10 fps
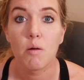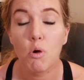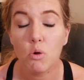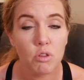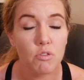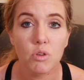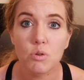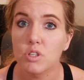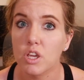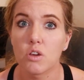Both of
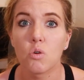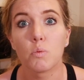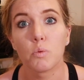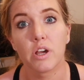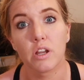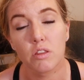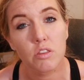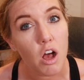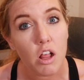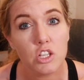those can incorporate
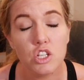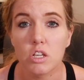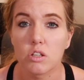ethology